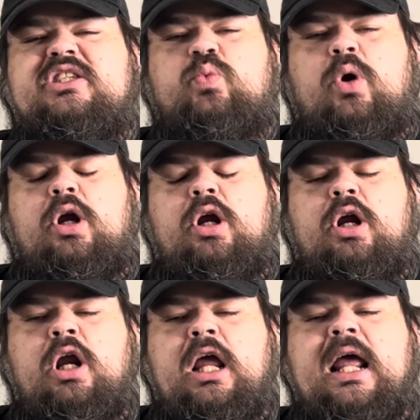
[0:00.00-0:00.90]

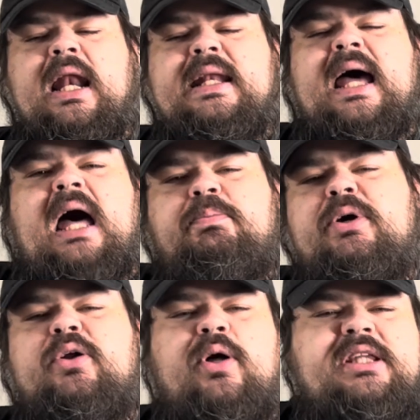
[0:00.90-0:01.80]
were not
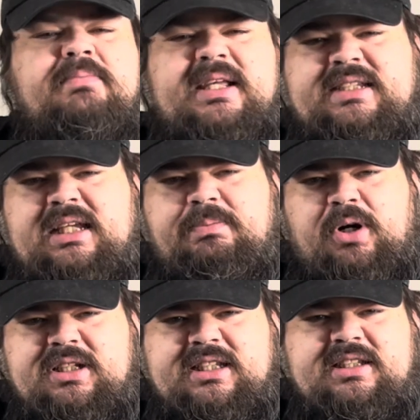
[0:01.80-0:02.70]
put on the missing
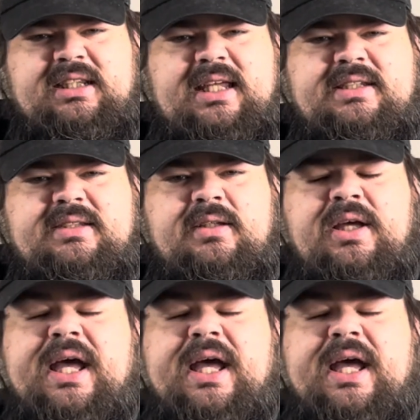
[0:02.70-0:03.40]
persons list.